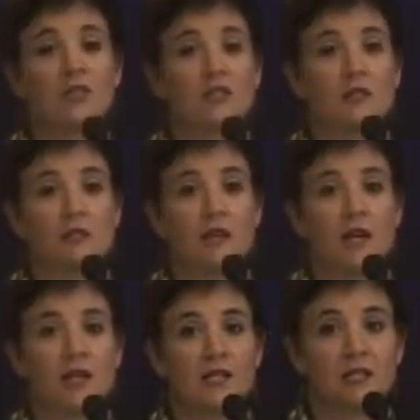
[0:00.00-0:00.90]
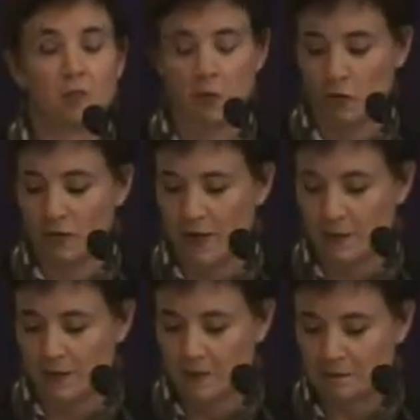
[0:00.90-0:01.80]
synchronized
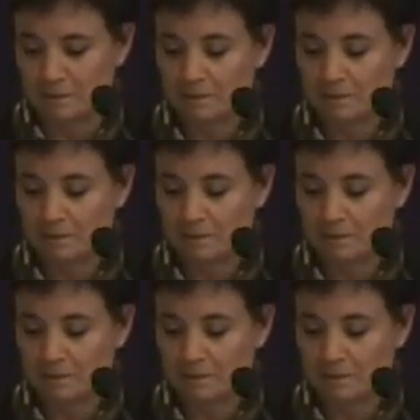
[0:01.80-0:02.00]
programs.